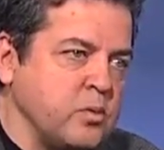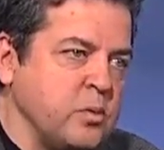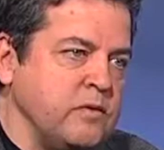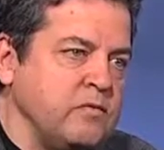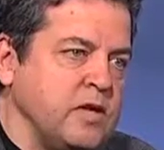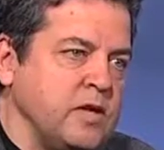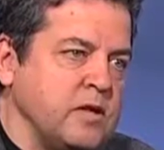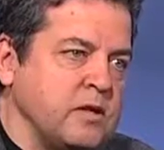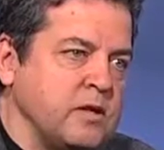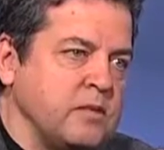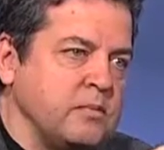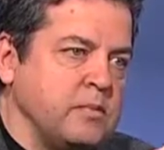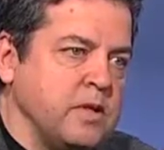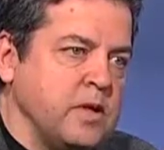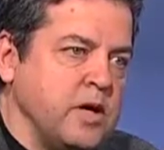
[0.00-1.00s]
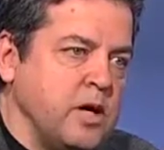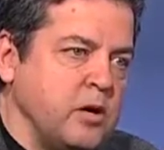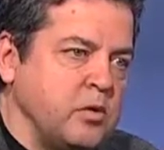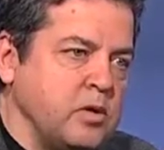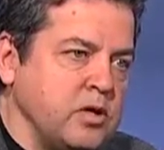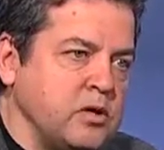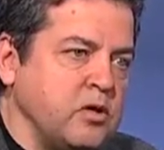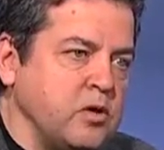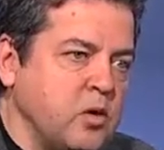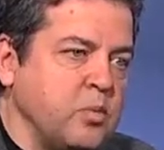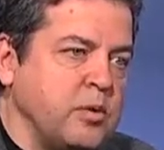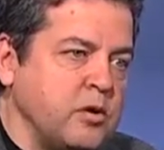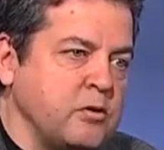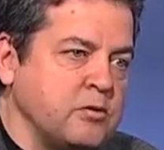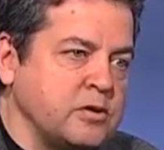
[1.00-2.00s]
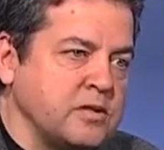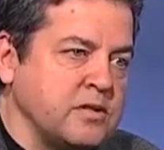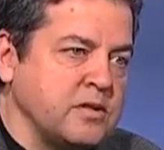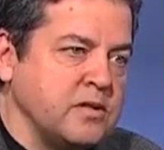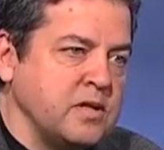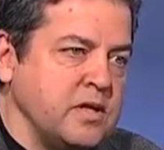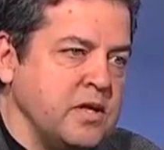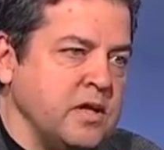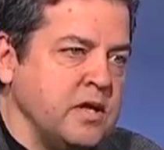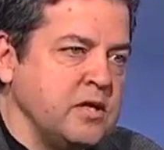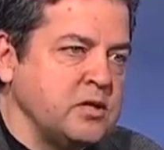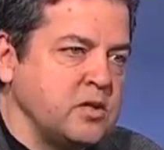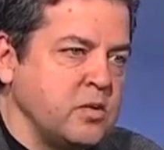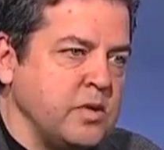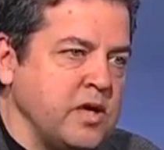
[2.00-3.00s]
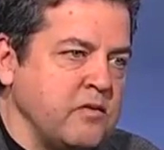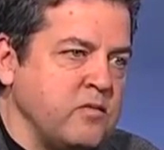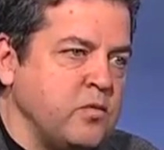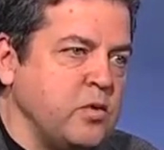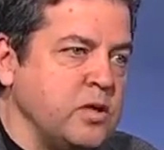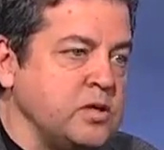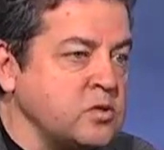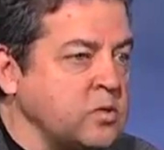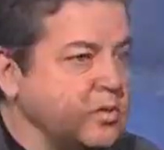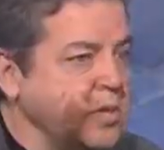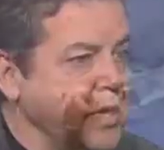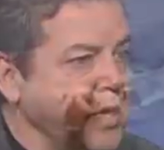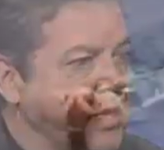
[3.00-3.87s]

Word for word: We've taken them out into the open ocean. And so we have free swimming